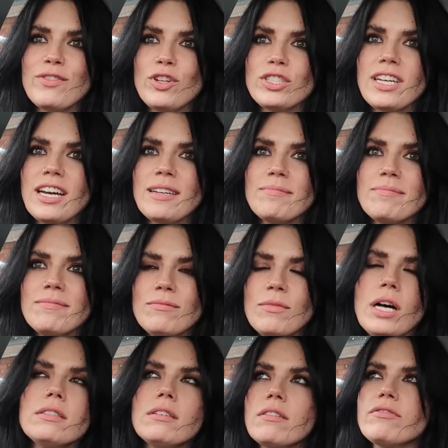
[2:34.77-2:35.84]
full time.
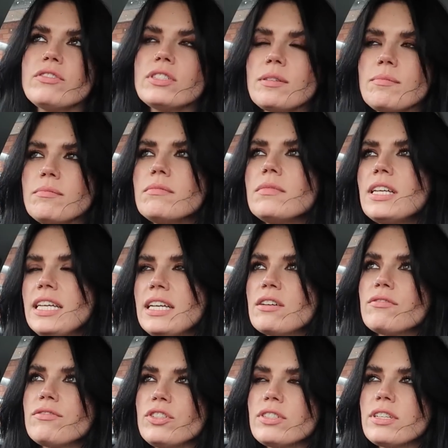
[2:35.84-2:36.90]
Well, not full time, a
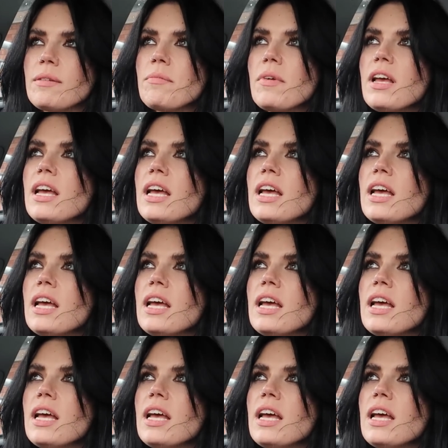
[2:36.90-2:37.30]
year full time.